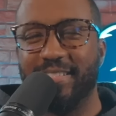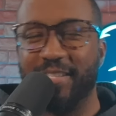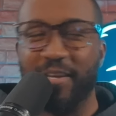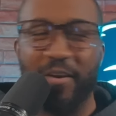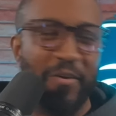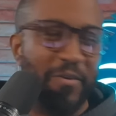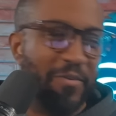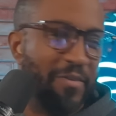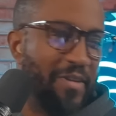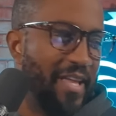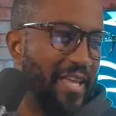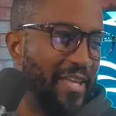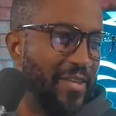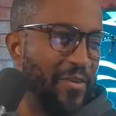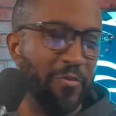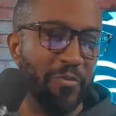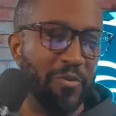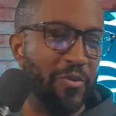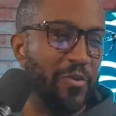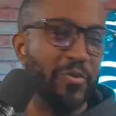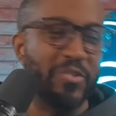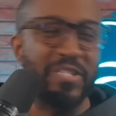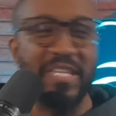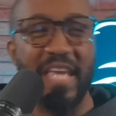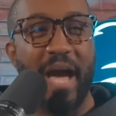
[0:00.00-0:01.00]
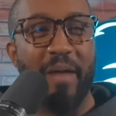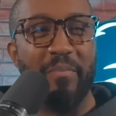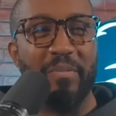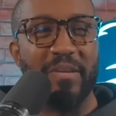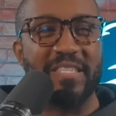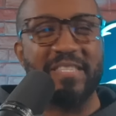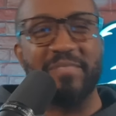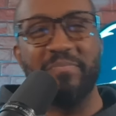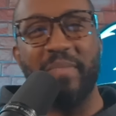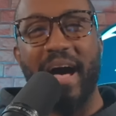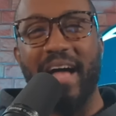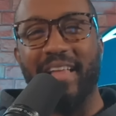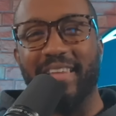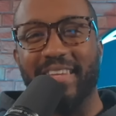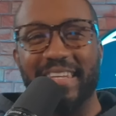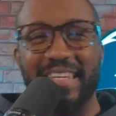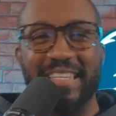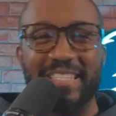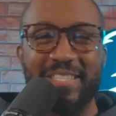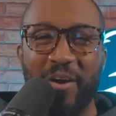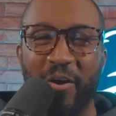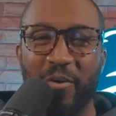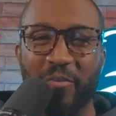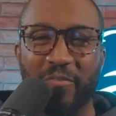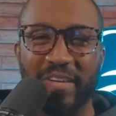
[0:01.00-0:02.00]
So you you see, I've been
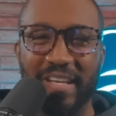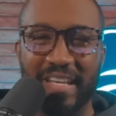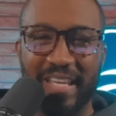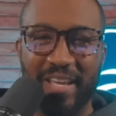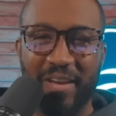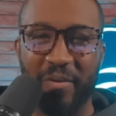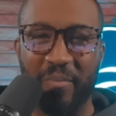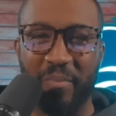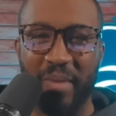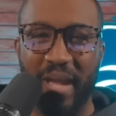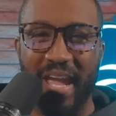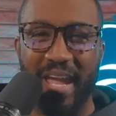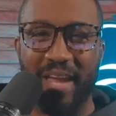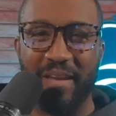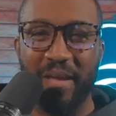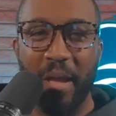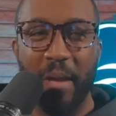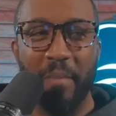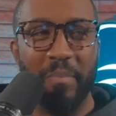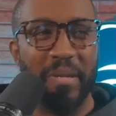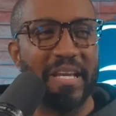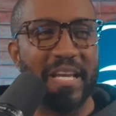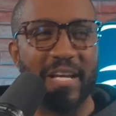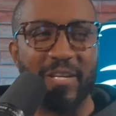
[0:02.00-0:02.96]
smiling this whole video, man,